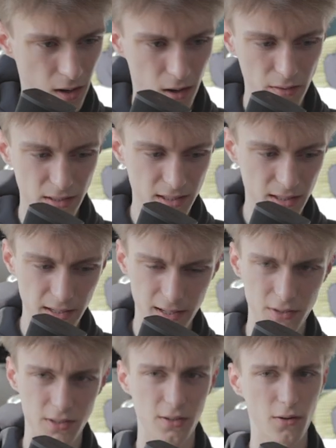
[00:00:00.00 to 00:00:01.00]
Honestly,
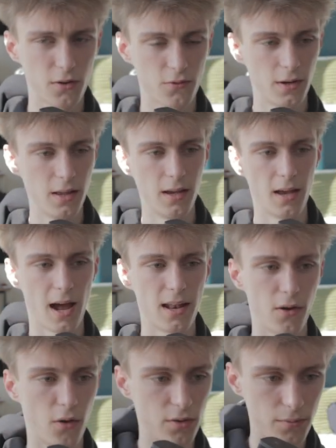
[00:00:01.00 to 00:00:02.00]
there's not really
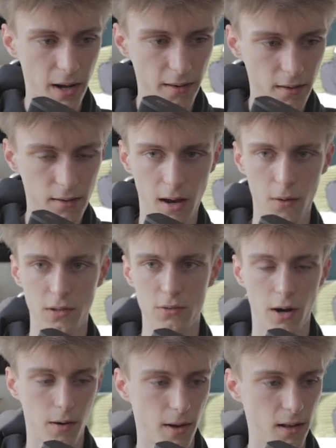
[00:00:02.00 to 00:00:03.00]
any other method I would
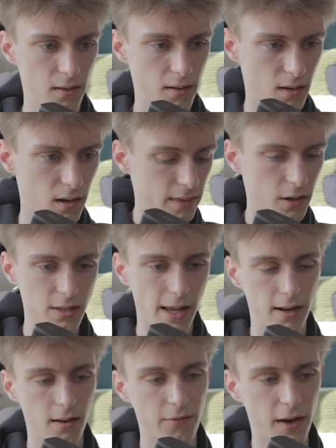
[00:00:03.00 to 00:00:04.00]
recommend. There's
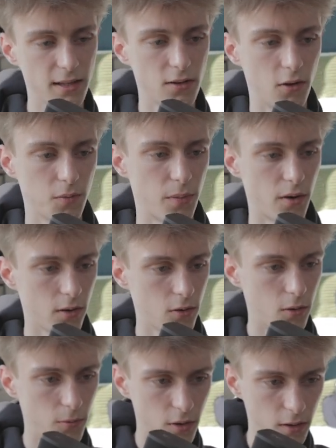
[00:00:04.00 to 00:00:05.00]
like an effect called
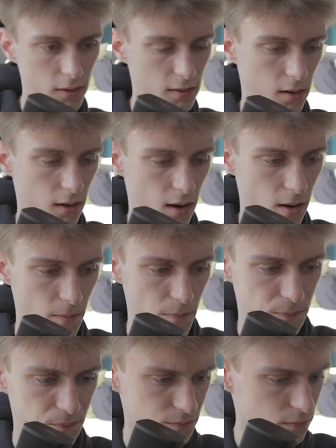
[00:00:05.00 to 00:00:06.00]
particle world,
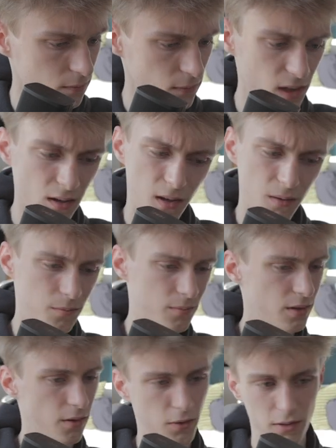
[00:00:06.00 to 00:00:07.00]

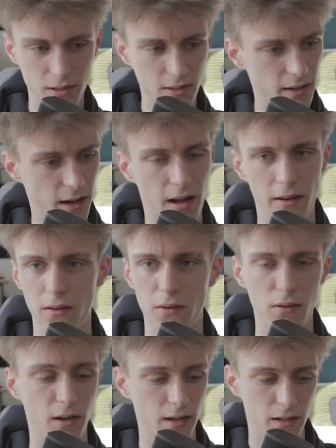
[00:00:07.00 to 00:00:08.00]
but honestly, I don't
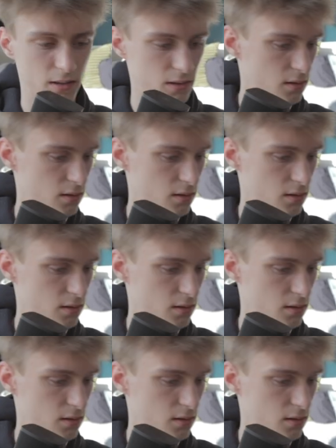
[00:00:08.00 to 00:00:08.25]
know, like